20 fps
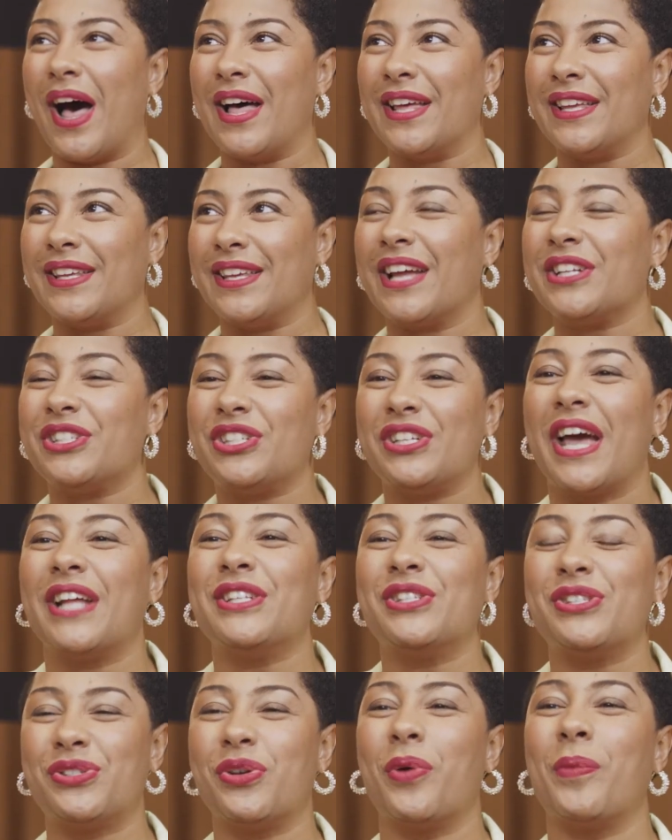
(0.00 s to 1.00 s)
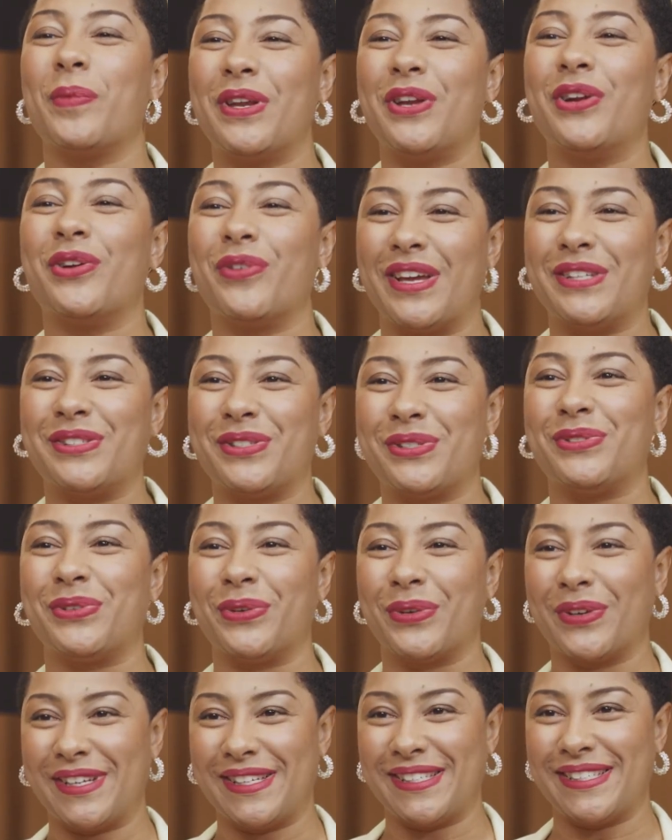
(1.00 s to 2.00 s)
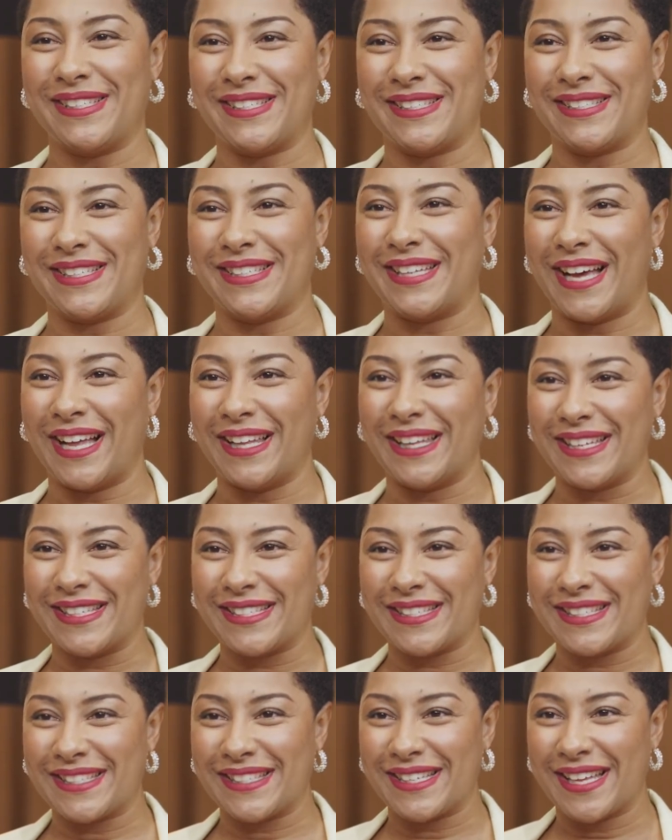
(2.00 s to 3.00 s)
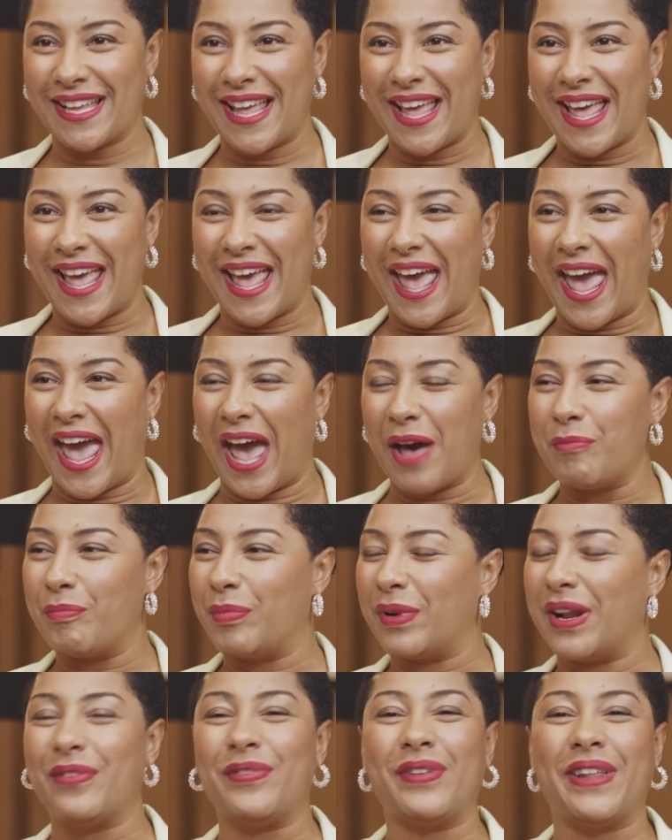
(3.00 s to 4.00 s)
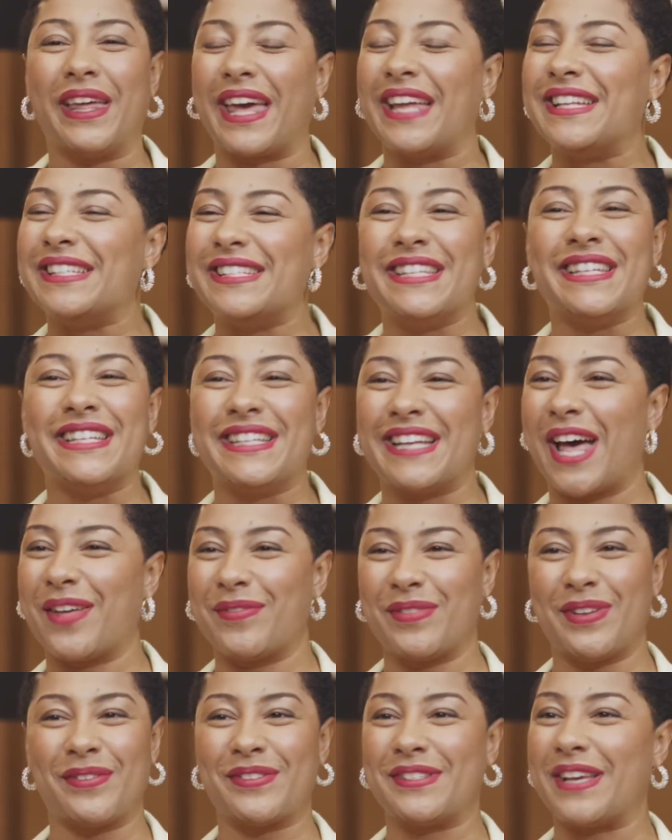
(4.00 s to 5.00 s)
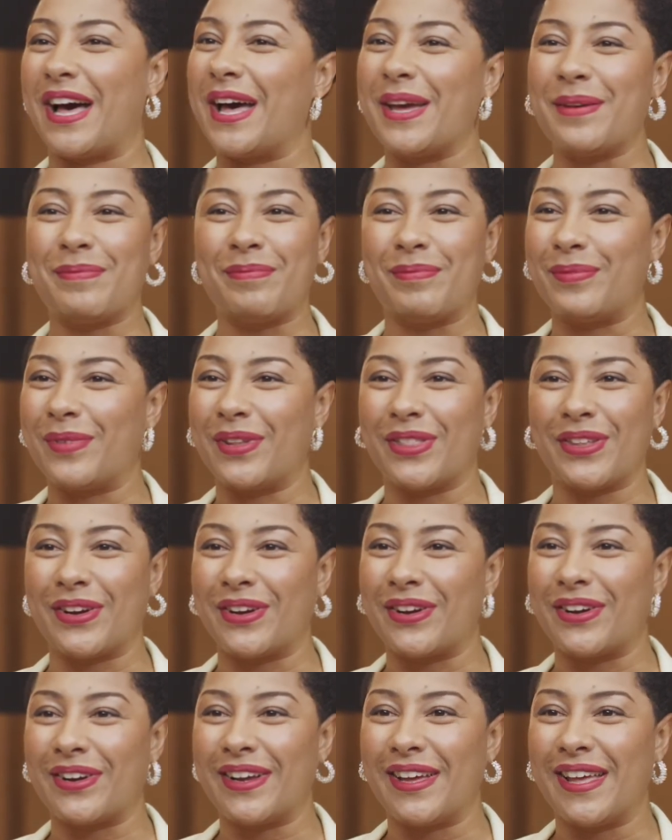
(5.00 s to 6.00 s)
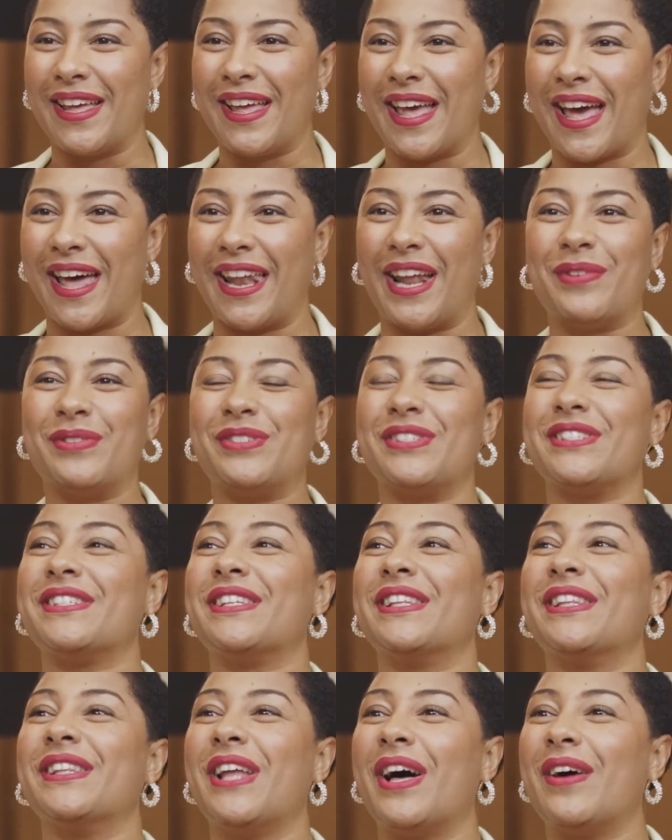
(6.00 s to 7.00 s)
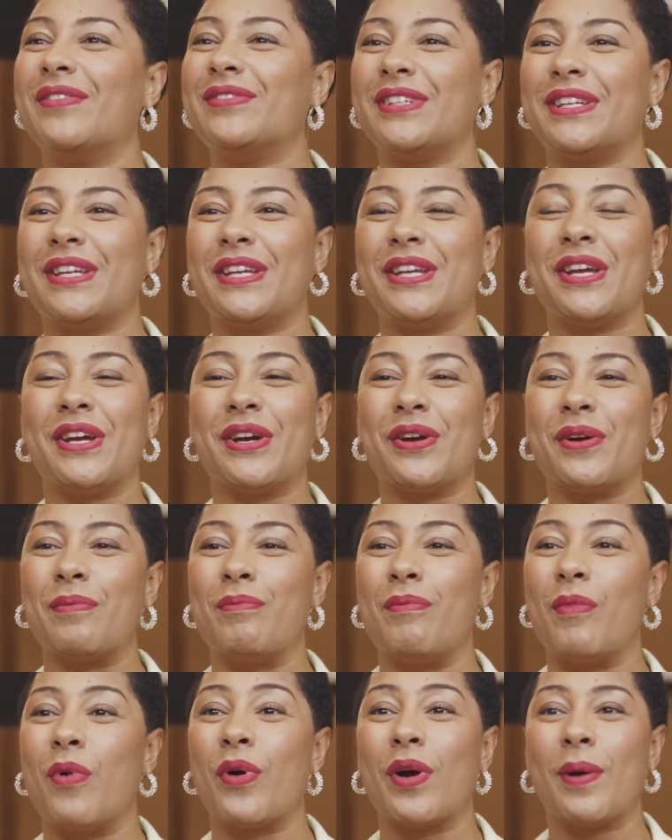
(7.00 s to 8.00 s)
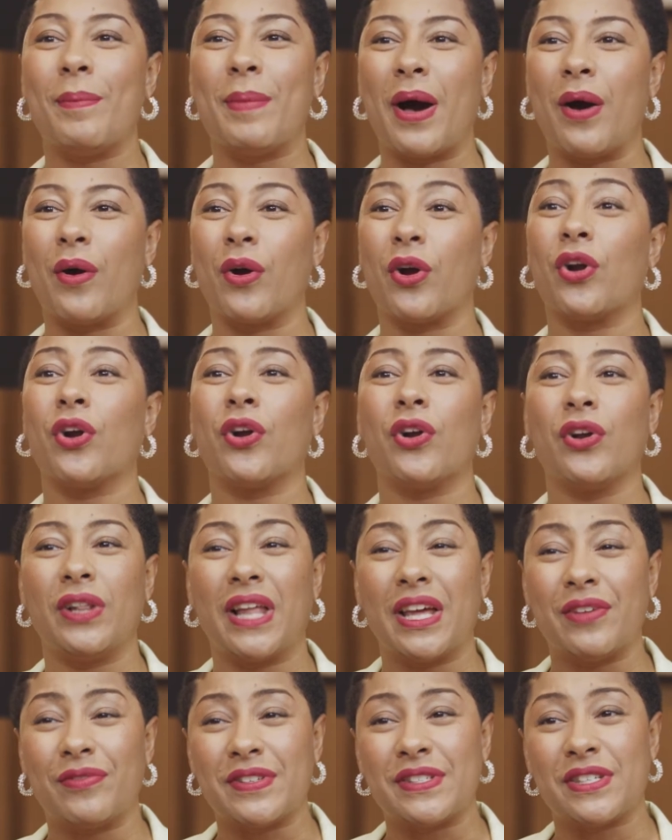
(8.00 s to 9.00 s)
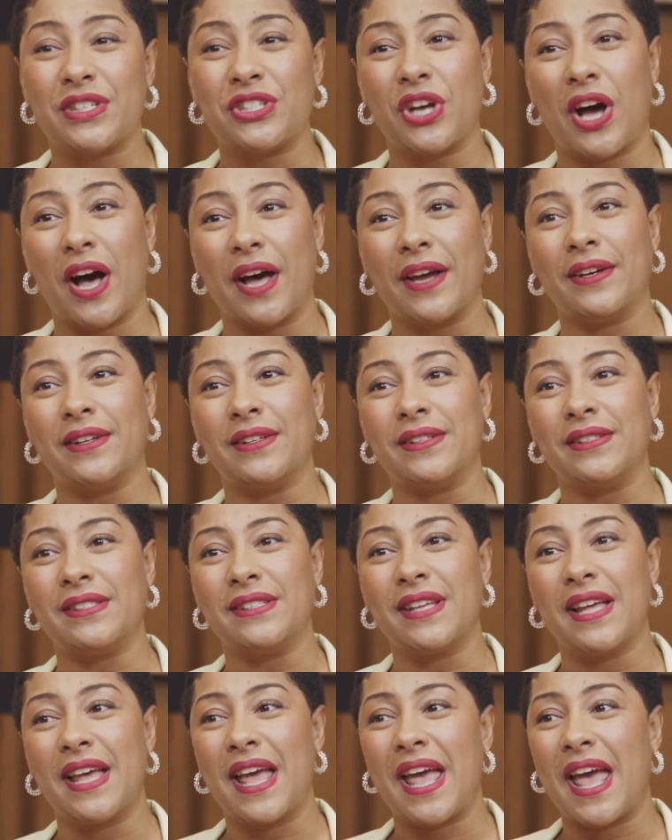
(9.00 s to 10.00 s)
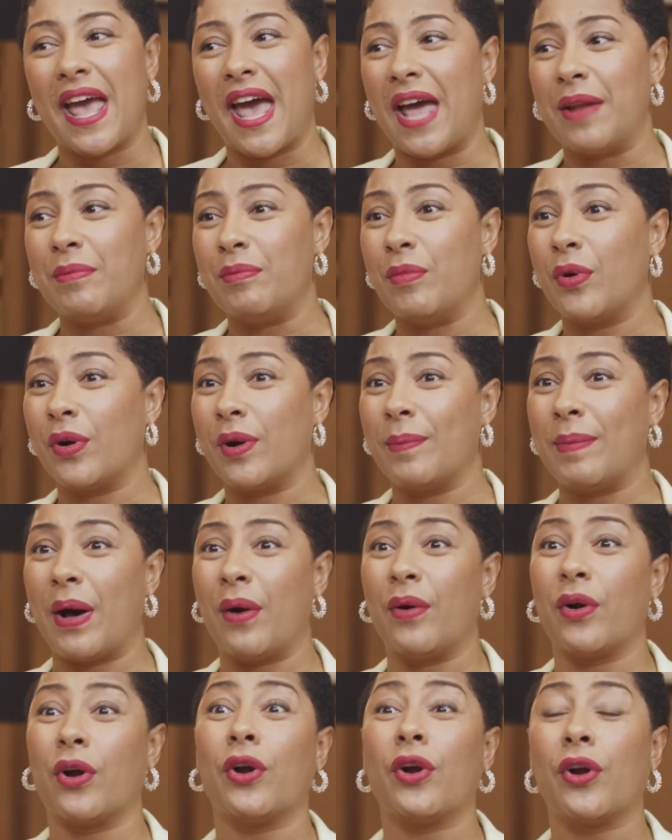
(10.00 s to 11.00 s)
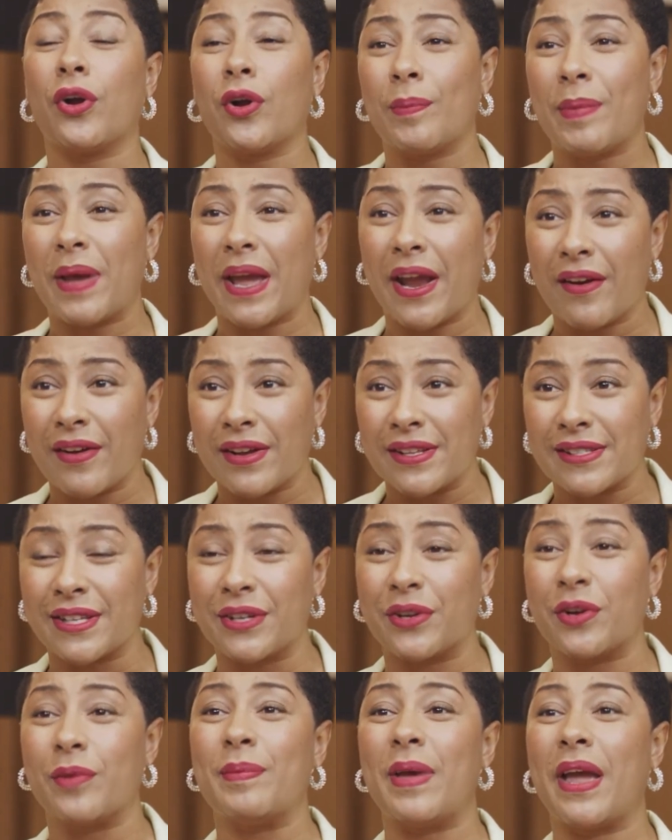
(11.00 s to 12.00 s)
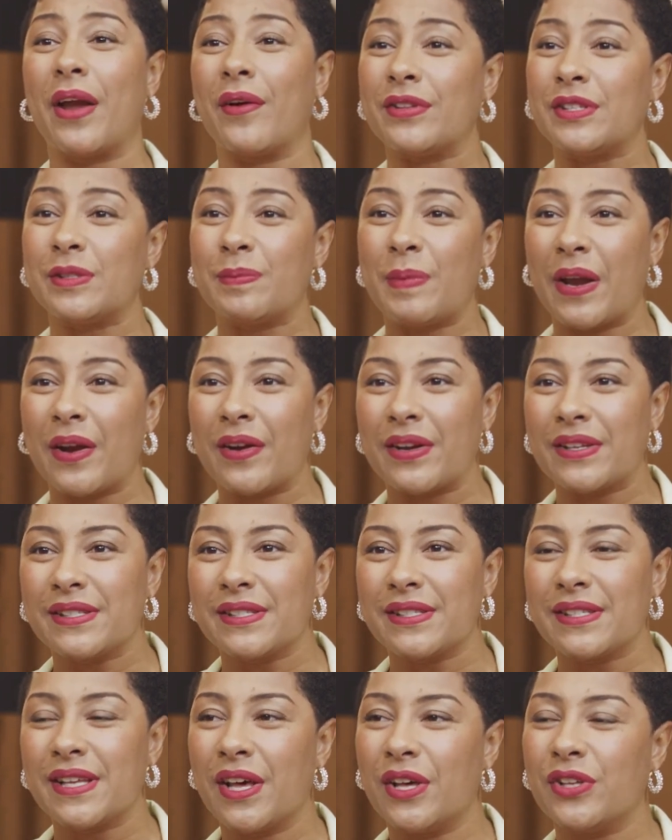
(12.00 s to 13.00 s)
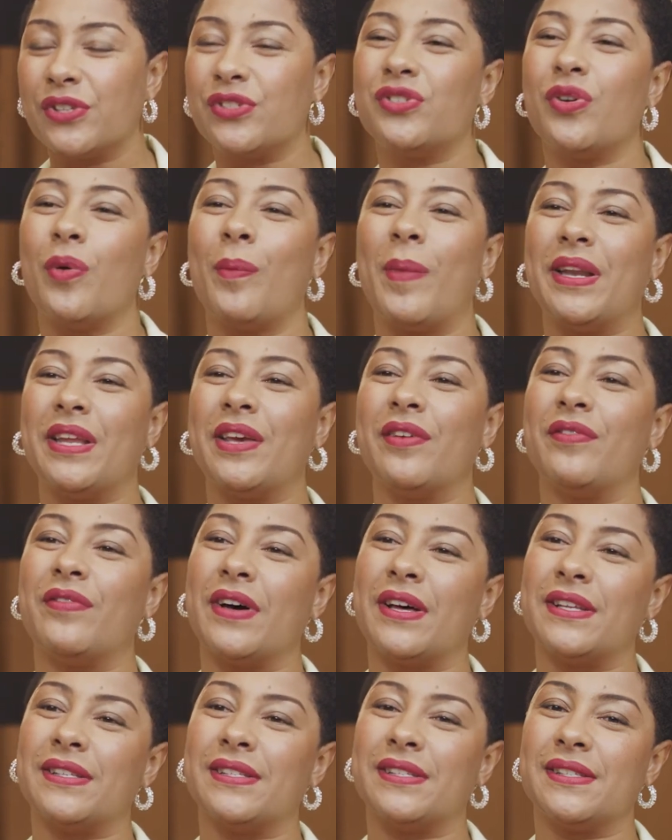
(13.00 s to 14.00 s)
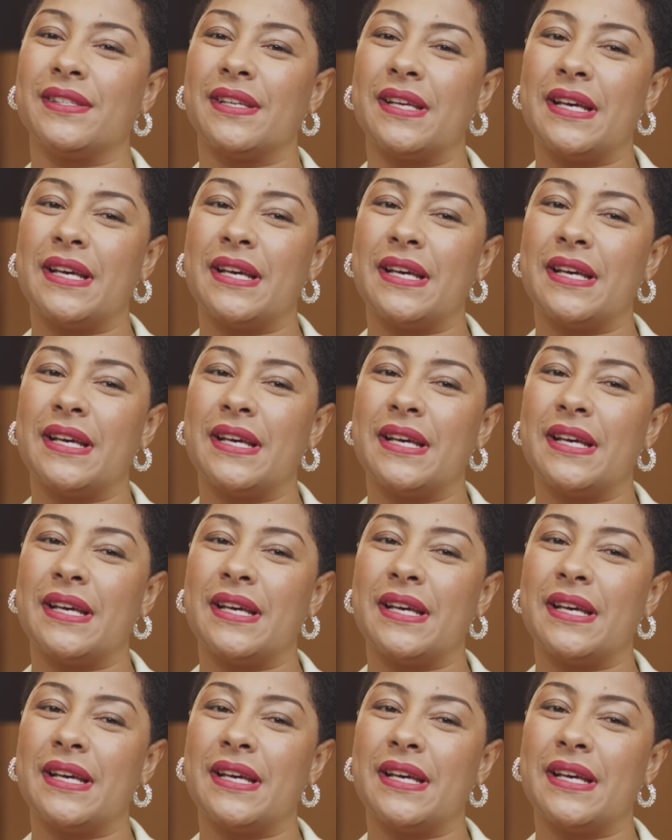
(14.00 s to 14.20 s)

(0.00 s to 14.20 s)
yet she had so many great stories to tell us. But I feel like I didn't have enough time with her. And I would just love to hear more about her life as a child and more about her parents and her parents' parents. So many of us